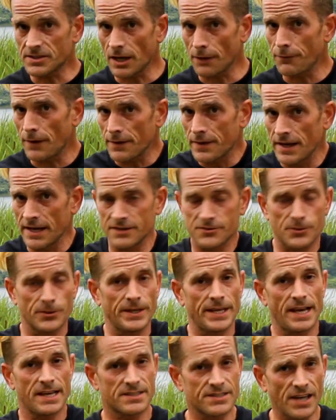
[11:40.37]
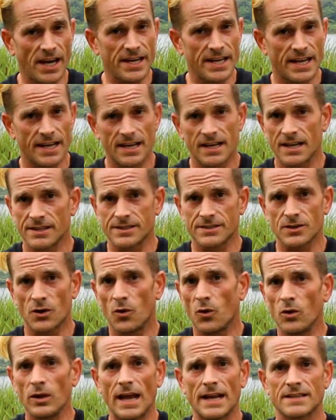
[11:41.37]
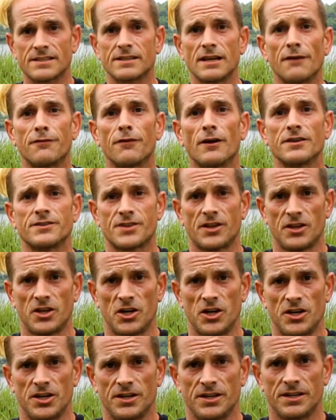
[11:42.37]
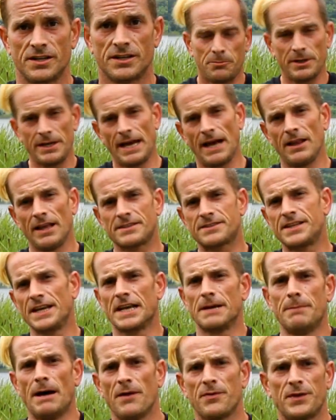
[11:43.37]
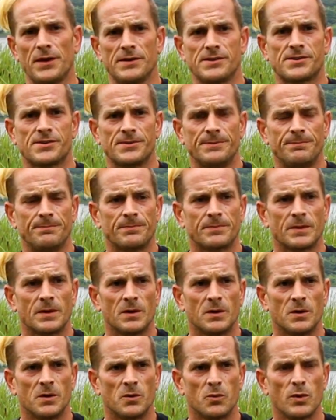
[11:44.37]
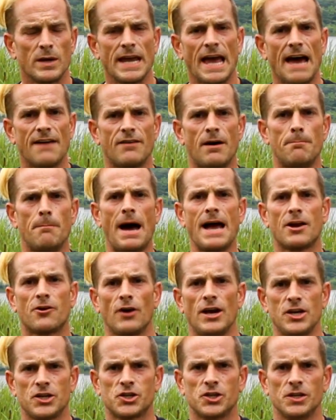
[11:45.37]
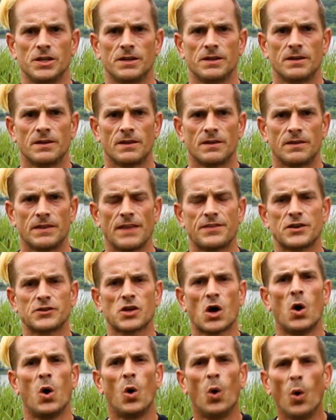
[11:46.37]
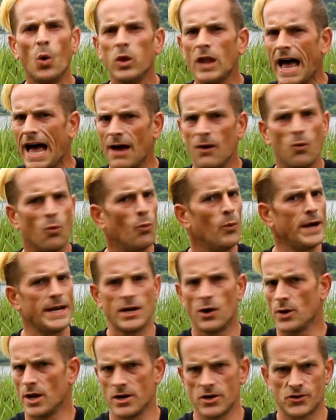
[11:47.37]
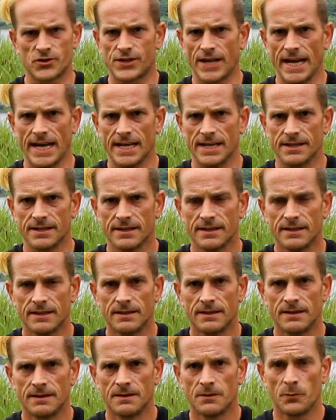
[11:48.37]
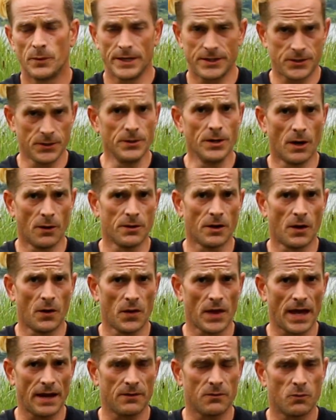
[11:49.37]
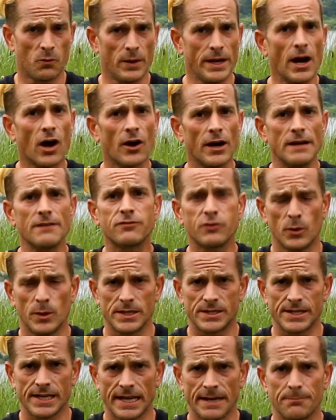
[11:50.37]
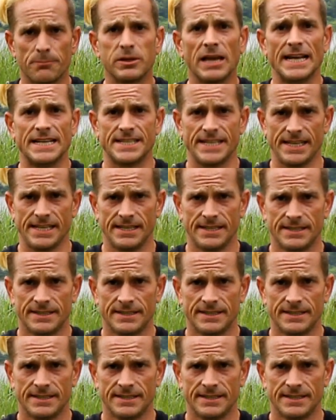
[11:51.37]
stuff I think is really exciting because it's a whole lot of stuff for us to learn. But now let's think about this. We have a migration that there's a whole lot we don't understand. We do know, though, that we are influencing it plenty.